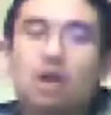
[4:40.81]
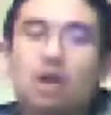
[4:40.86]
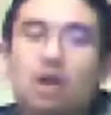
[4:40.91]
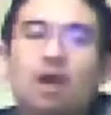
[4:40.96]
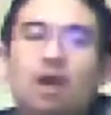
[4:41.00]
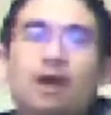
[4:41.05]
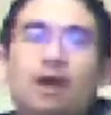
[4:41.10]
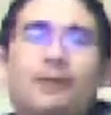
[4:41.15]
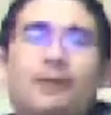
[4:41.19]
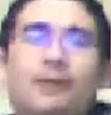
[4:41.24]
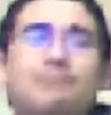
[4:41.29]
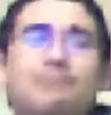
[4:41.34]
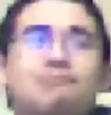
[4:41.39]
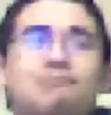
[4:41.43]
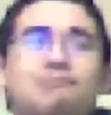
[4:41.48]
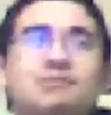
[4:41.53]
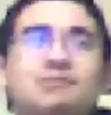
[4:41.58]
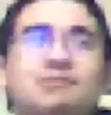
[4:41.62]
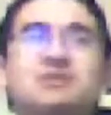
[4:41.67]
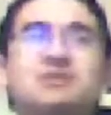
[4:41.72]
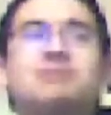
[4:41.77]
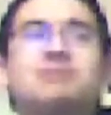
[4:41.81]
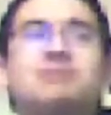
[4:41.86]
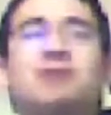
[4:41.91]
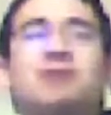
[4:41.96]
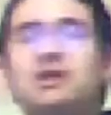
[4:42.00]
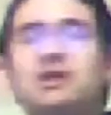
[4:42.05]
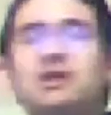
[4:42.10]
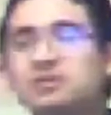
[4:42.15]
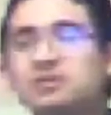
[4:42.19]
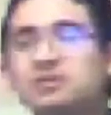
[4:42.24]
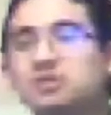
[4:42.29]
um,
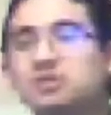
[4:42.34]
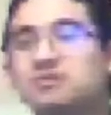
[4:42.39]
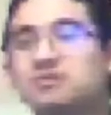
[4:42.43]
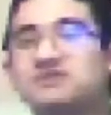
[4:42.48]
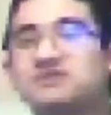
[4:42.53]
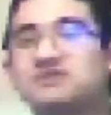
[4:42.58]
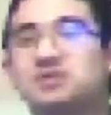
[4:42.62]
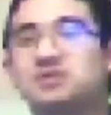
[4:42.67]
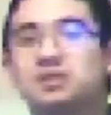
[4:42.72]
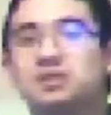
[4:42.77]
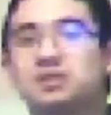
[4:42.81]
Microsoft